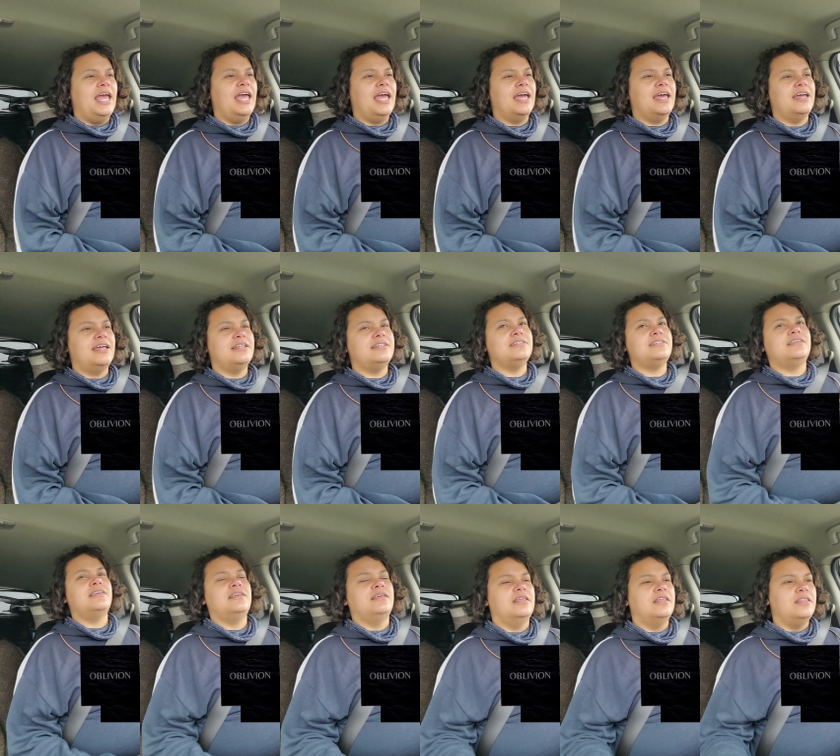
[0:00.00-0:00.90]
and
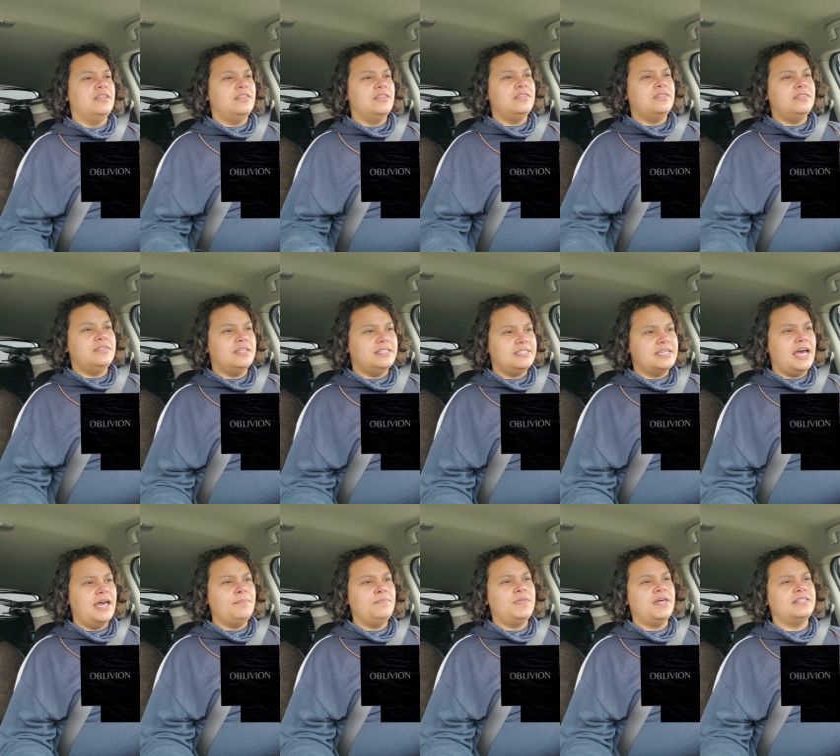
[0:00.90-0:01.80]
the
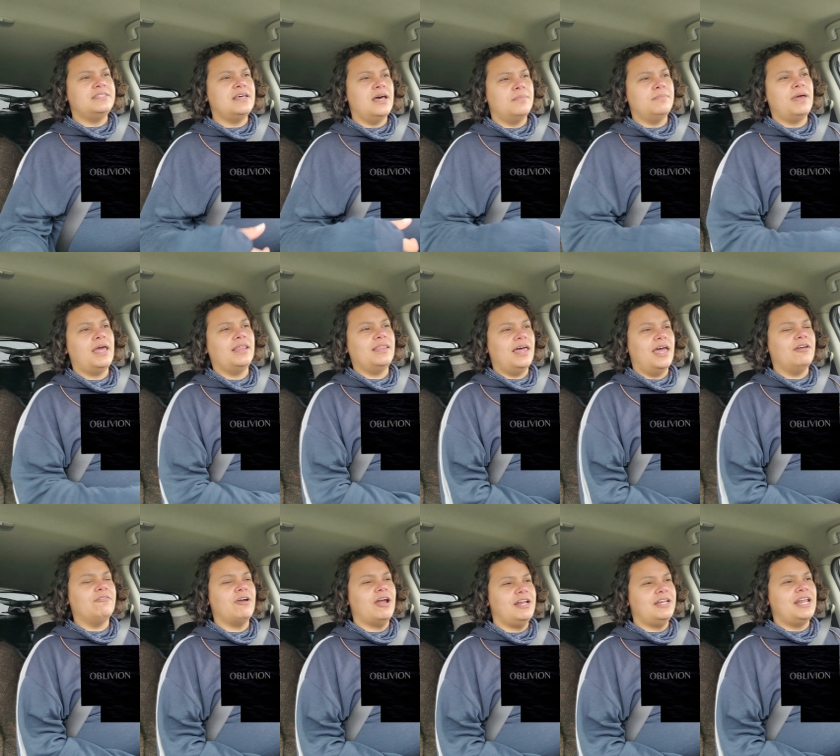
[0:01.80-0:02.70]
type that's on my
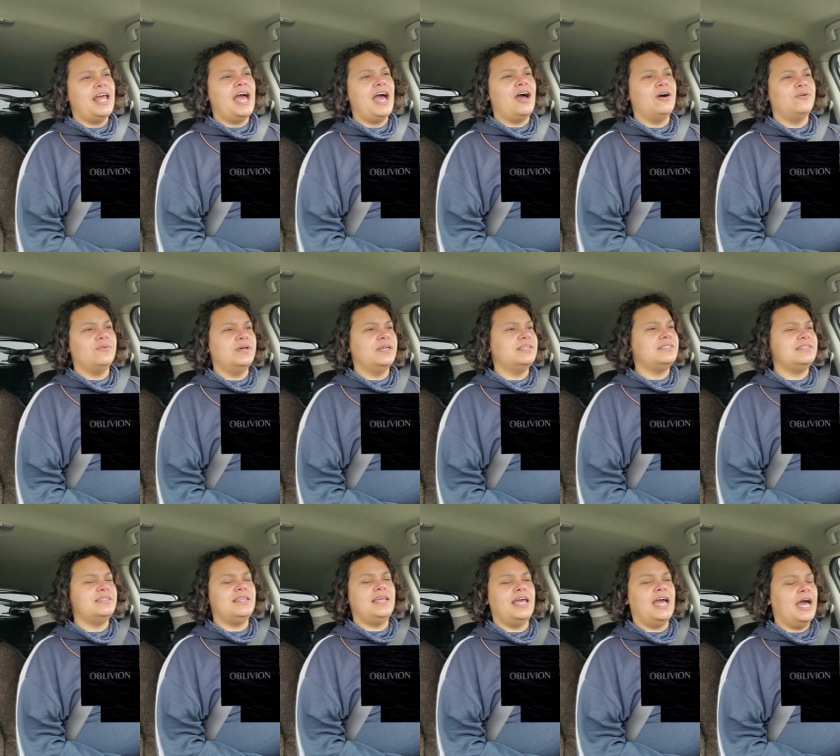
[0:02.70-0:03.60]
leg right now is
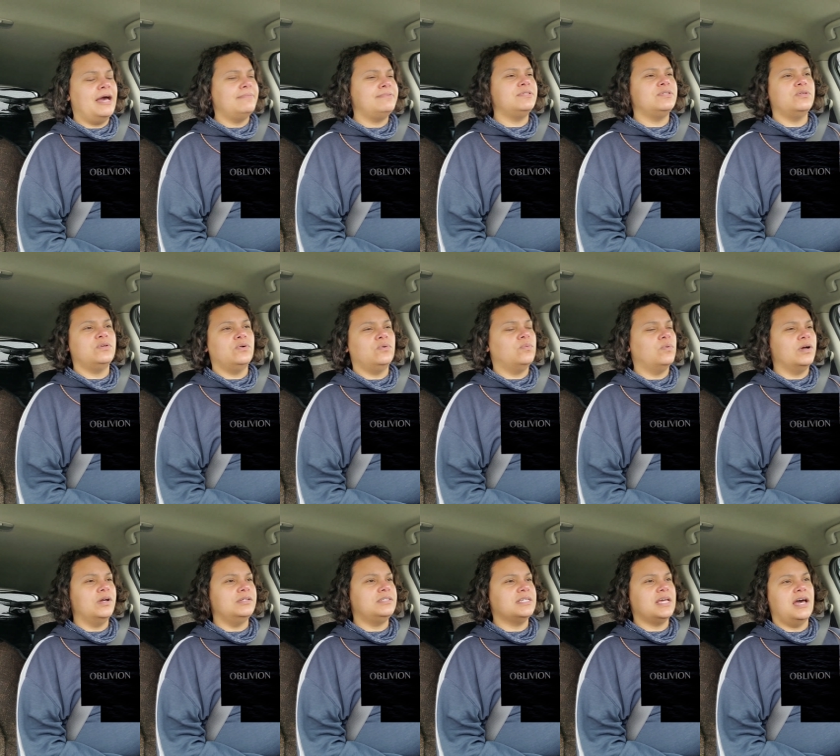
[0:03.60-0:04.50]
the absolute
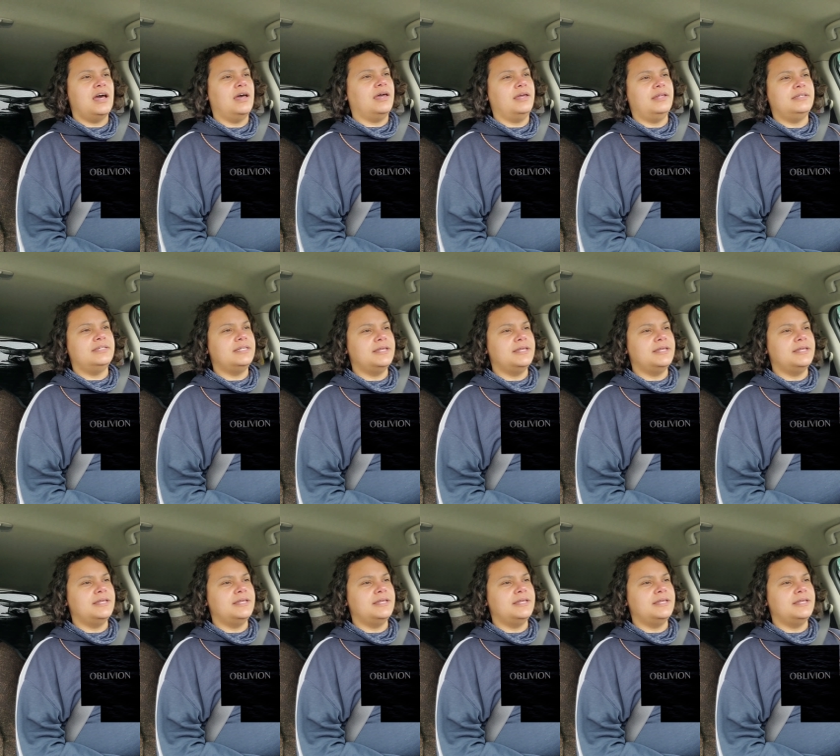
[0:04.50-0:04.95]
worst kind.